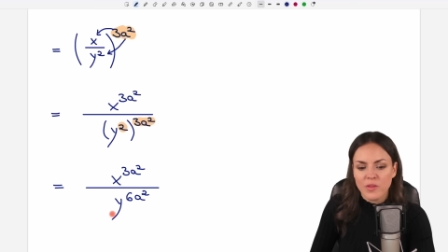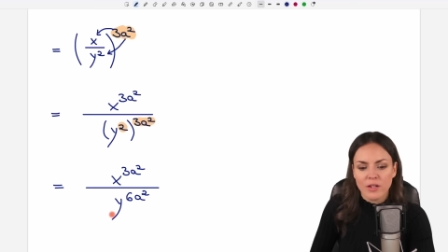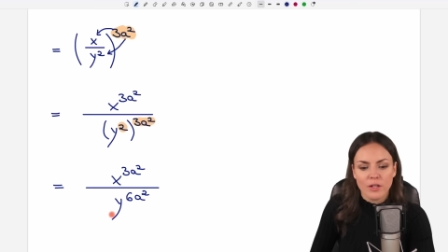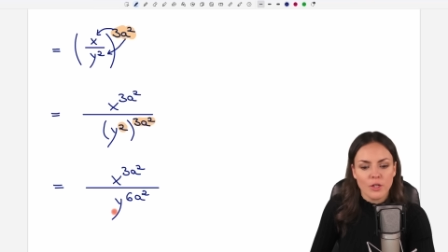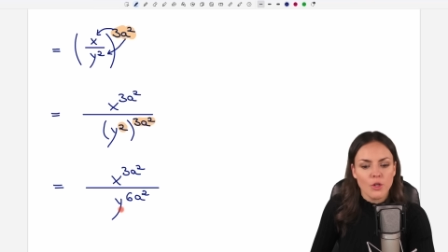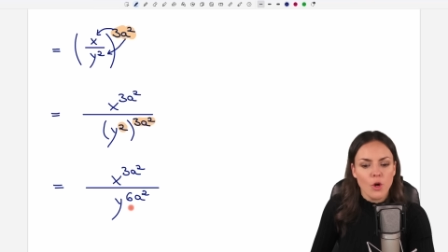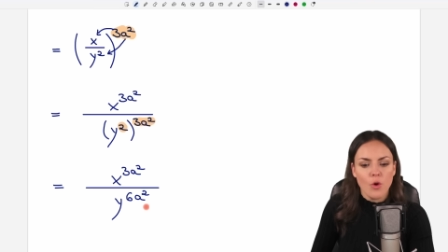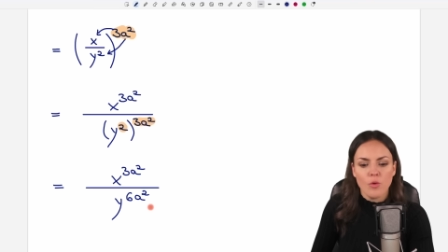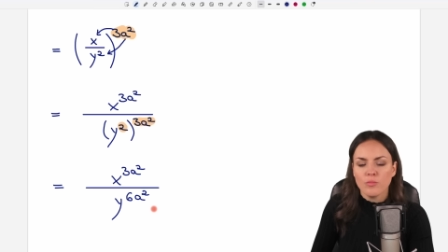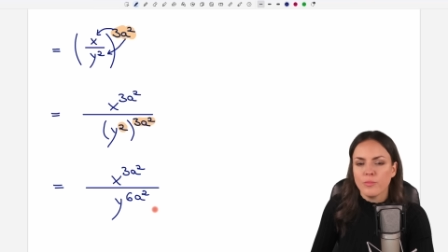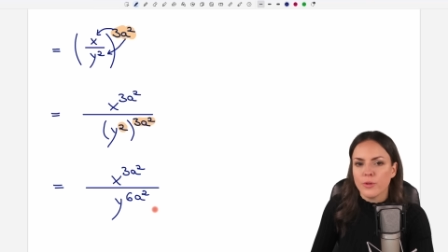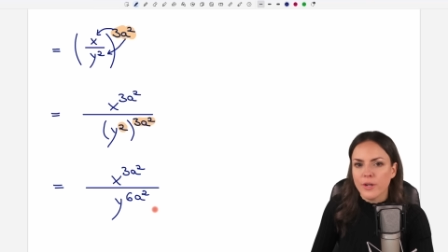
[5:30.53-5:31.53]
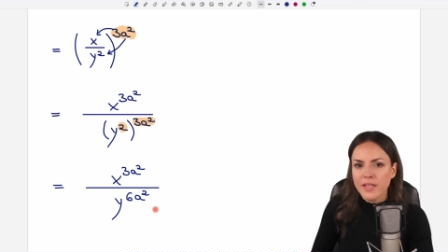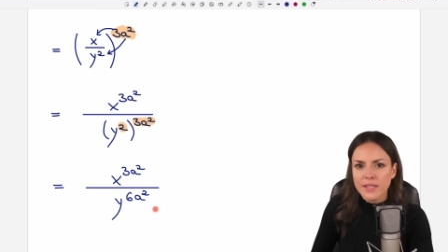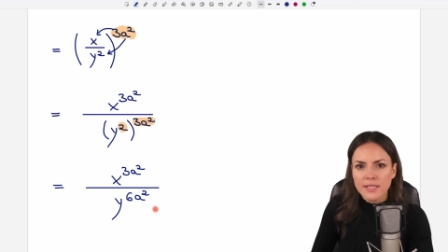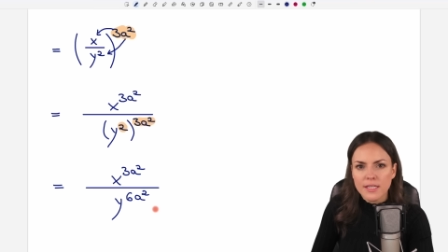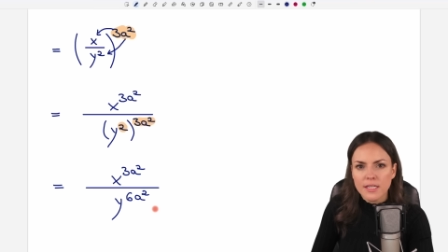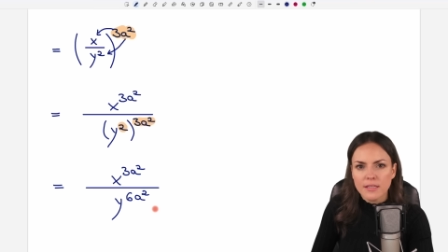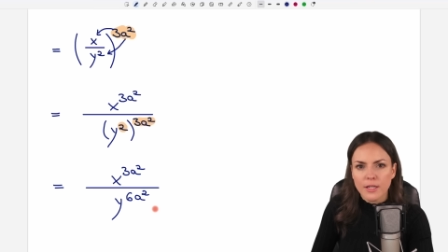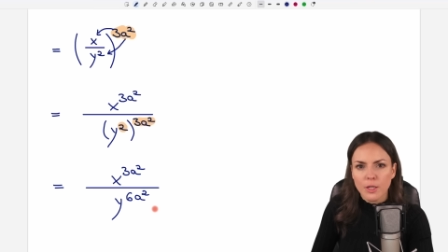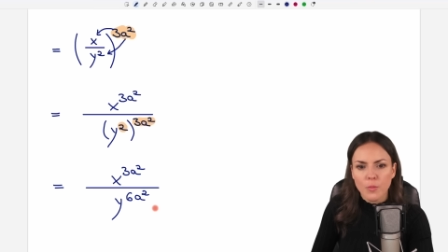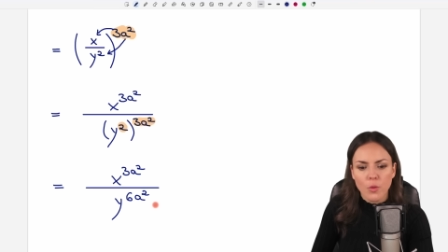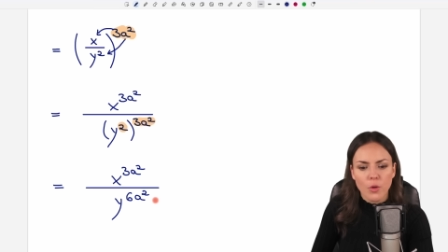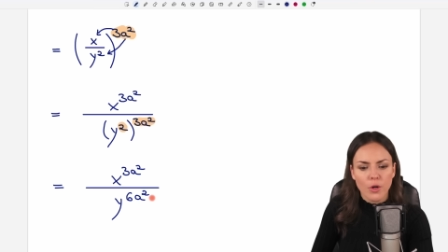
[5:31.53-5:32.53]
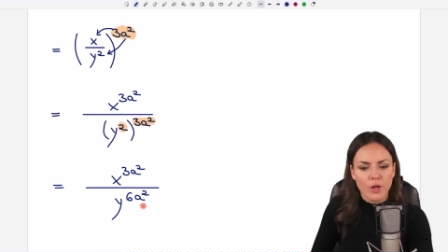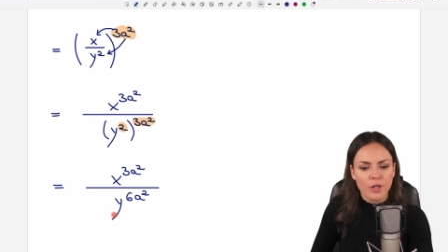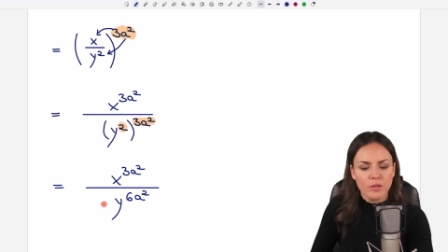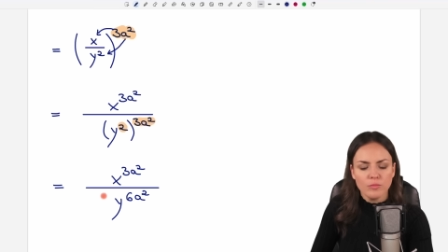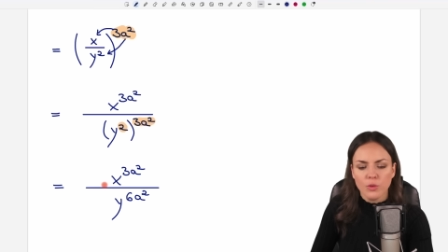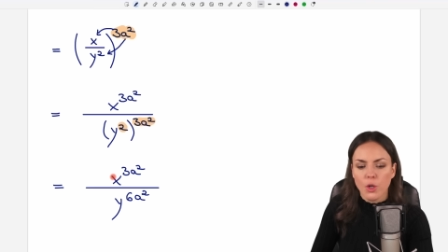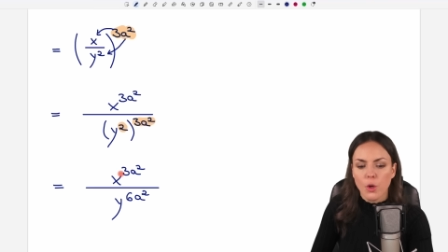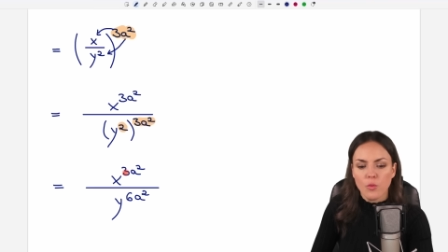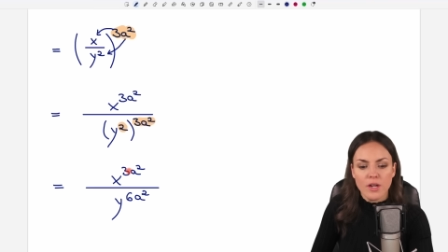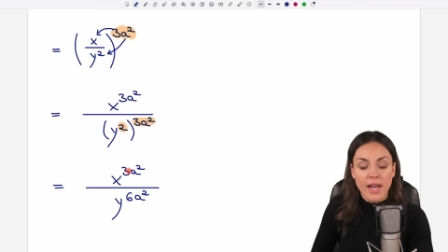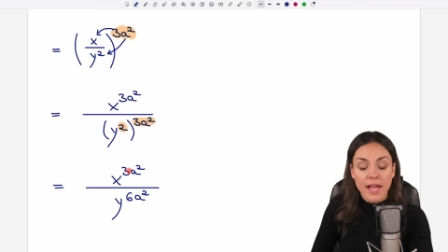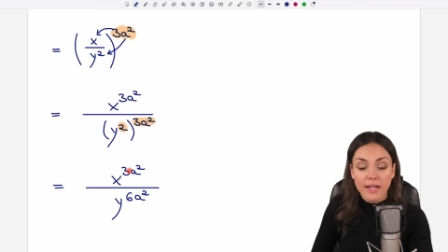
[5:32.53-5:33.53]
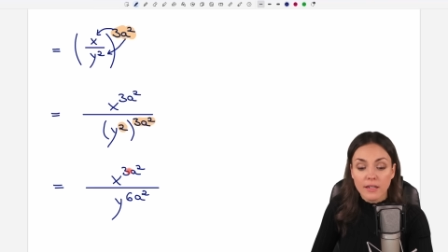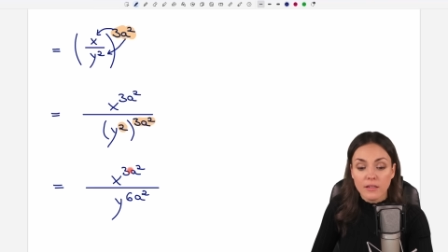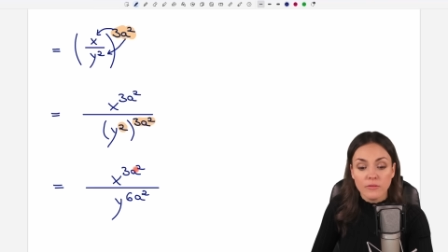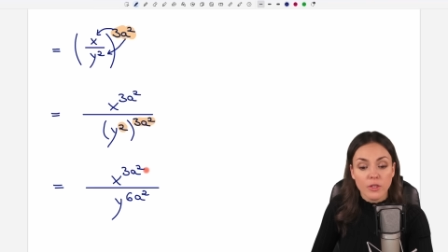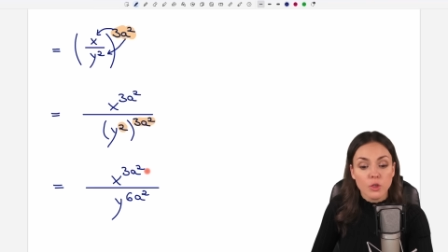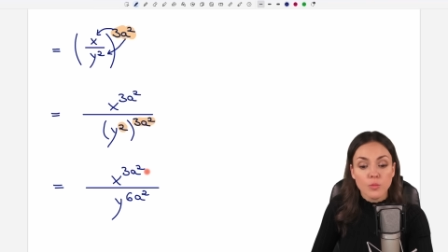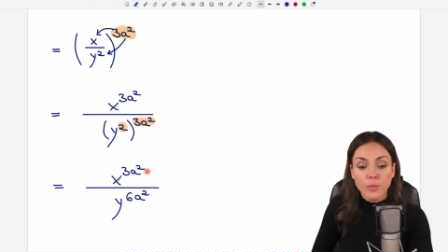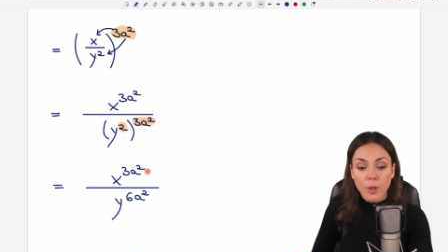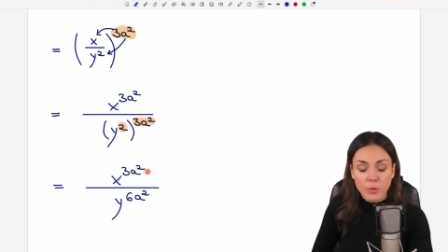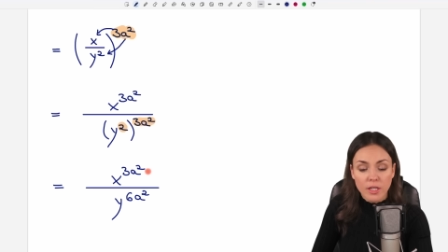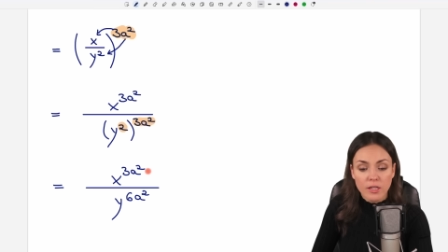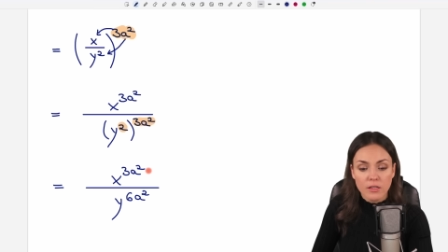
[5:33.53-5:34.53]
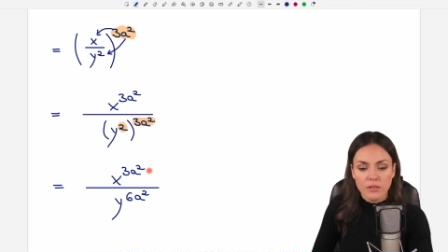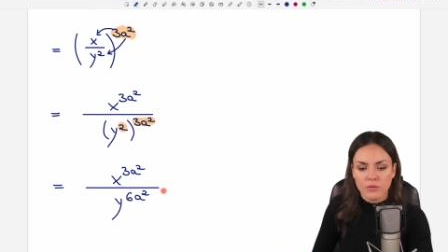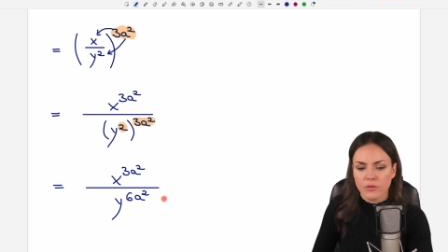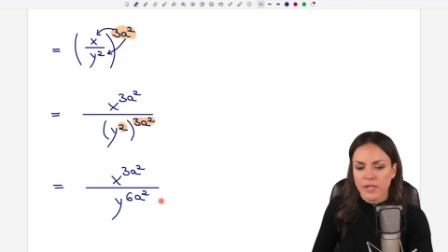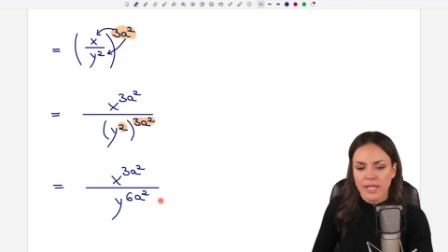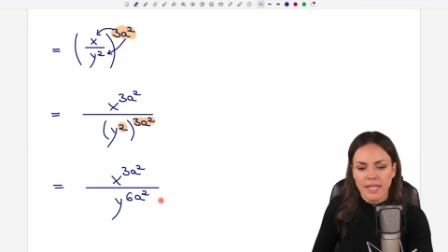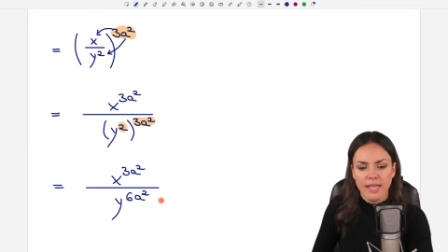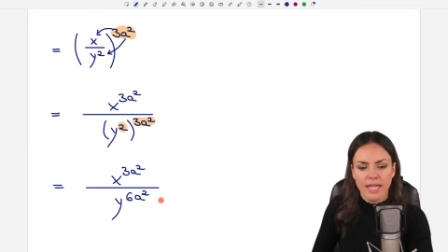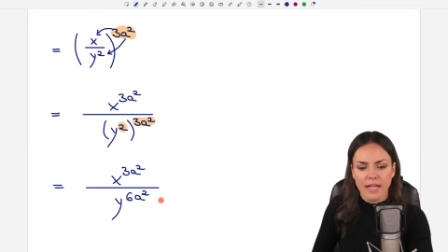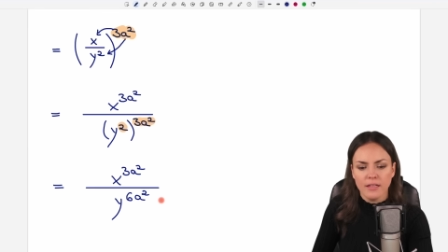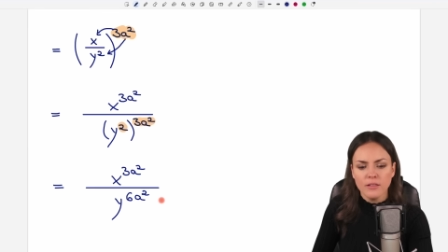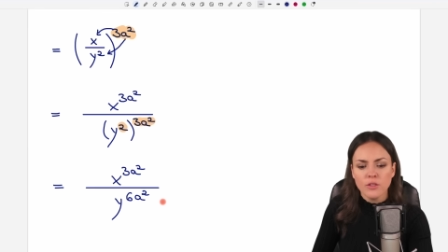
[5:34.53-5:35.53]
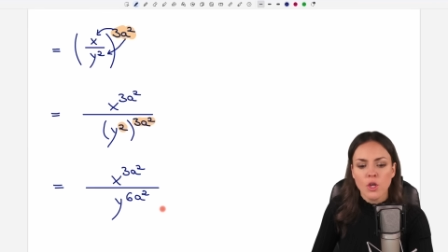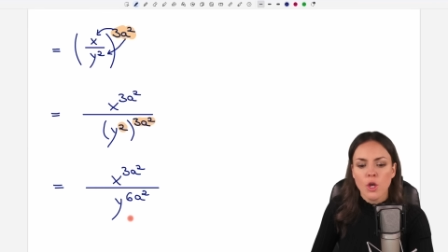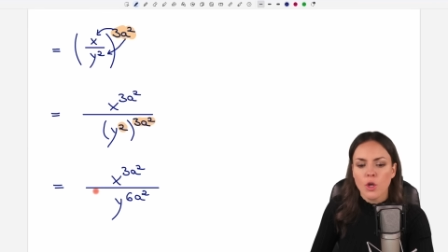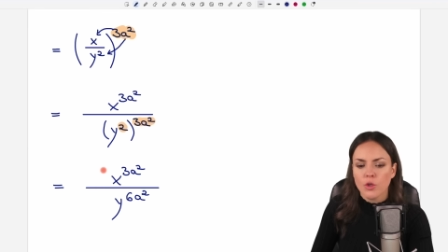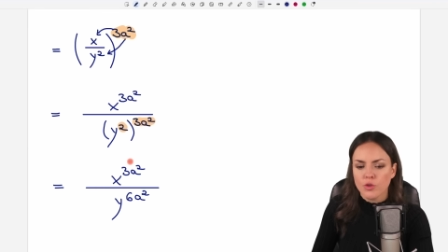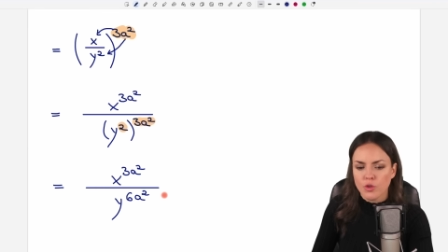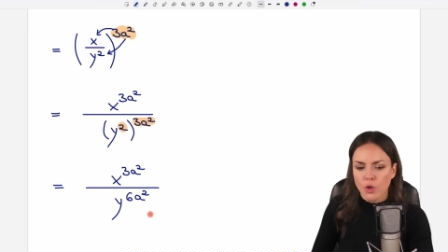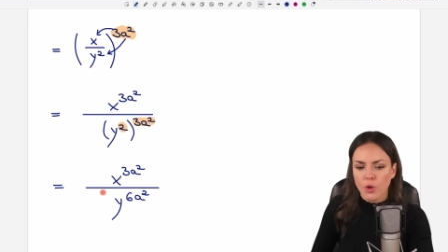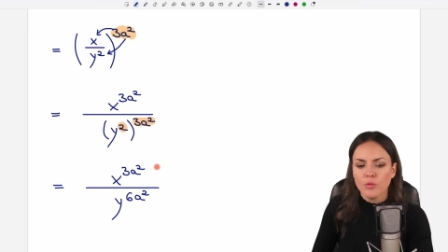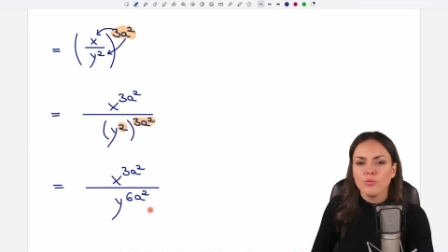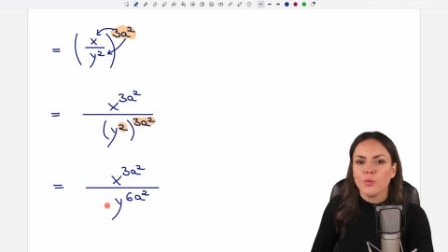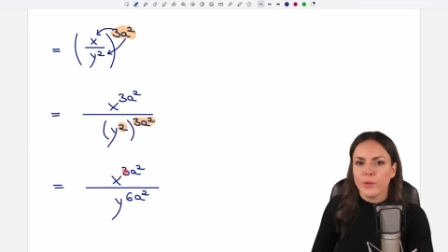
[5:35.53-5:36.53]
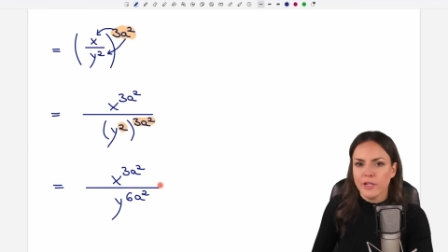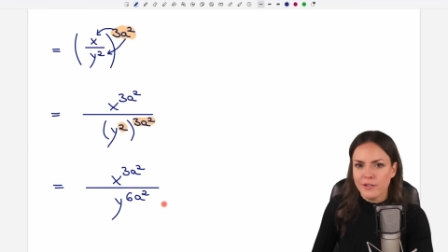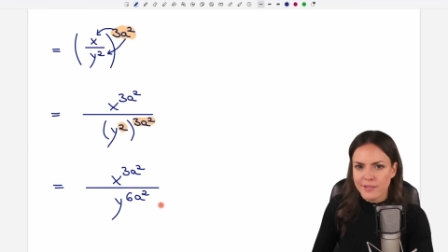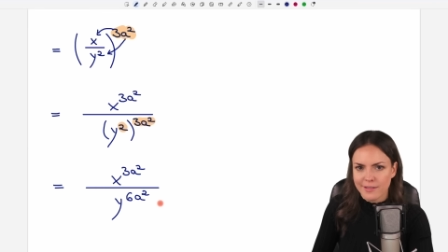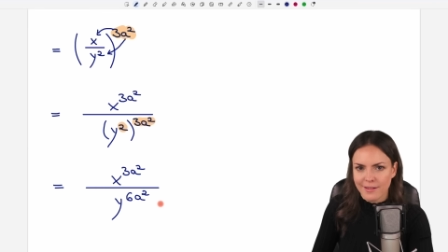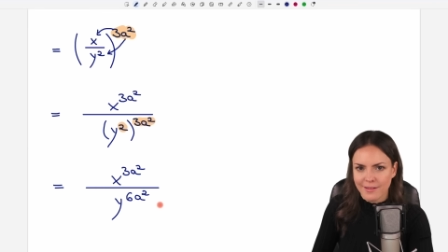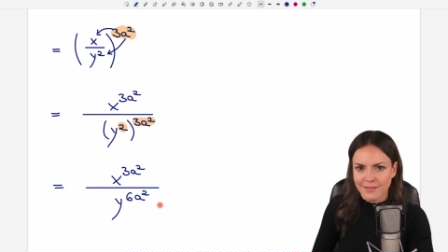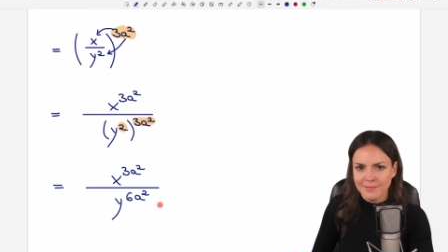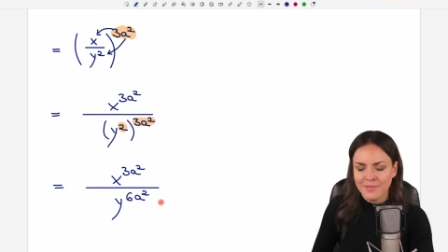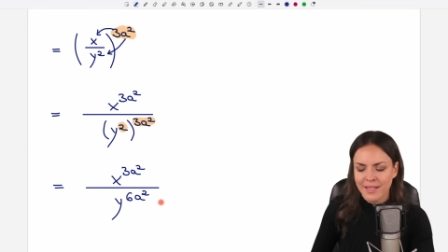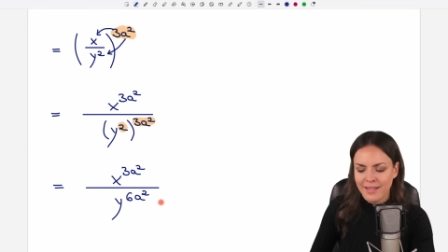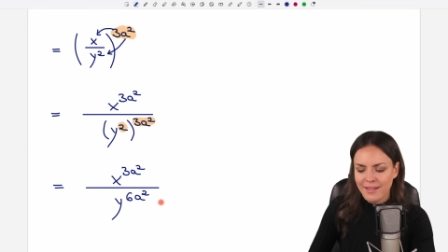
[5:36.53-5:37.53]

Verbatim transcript: There are no parentheses anymore, no negative exponents or anything else, so we are done,